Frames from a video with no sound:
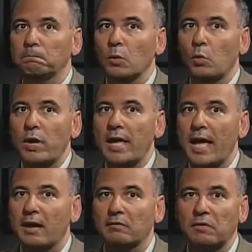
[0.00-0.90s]
We
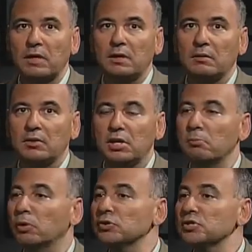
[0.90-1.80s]
have the
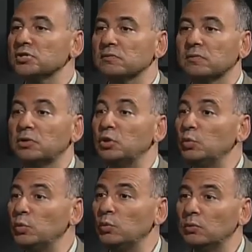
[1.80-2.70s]
emergence of a
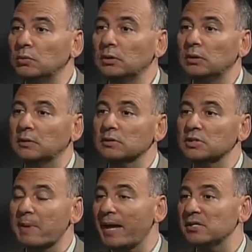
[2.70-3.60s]
new
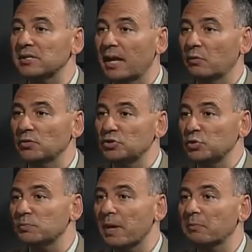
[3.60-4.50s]
Spanish language
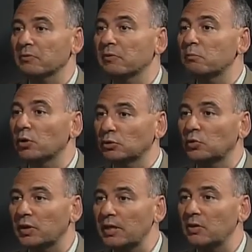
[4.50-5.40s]
newspaper from Puerto
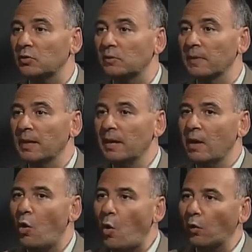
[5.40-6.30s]
Rico.
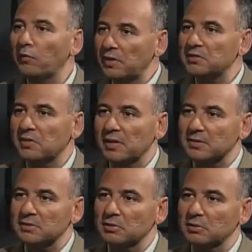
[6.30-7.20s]
All of these
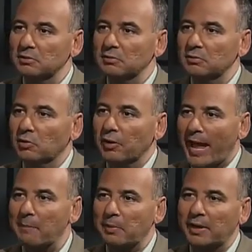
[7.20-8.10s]
things are
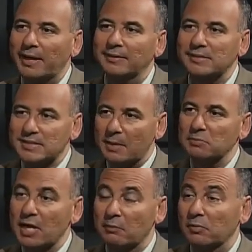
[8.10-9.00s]
happening at the same
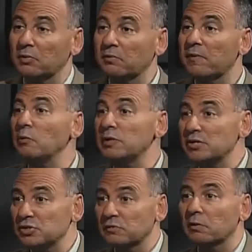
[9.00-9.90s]
time. The
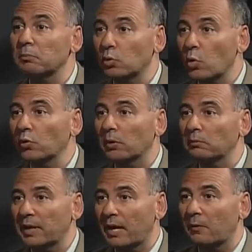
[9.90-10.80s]
foundation of our program
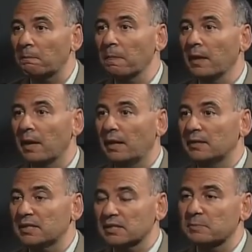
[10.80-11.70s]
now and
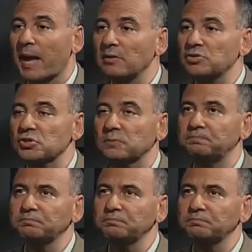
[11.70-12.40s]
its expansion.